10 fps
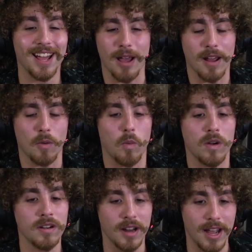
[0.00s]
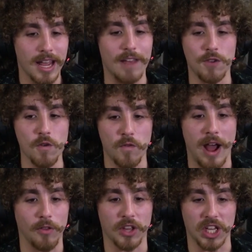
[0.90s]
Uh, I, wouldn't, if you
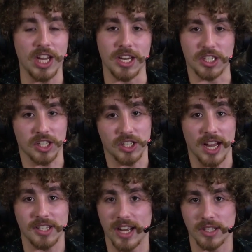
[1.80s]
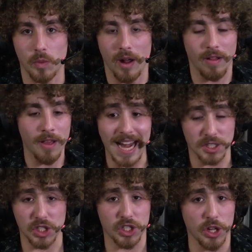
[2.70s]
found the key to success as well and
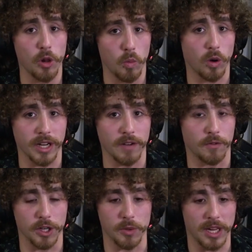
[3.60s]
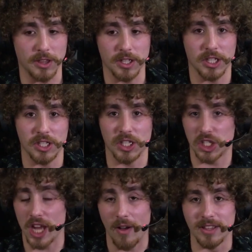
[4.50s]
it's still working for you, like th this is the
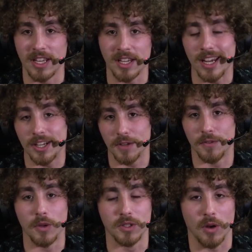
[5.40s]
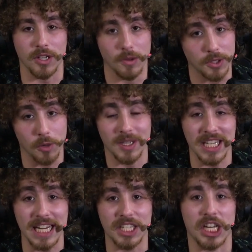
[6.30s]
skeleton key to views on YouTube,
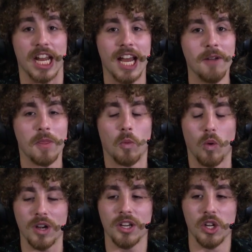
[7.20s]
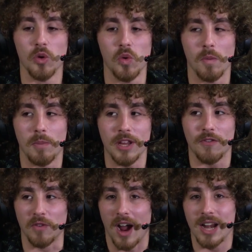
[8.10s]
it's easy wouldn't you be
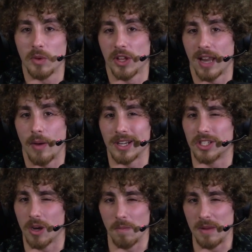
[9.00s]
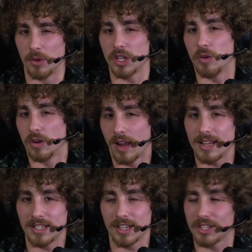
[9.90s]
fine with allowing some people to utilize it?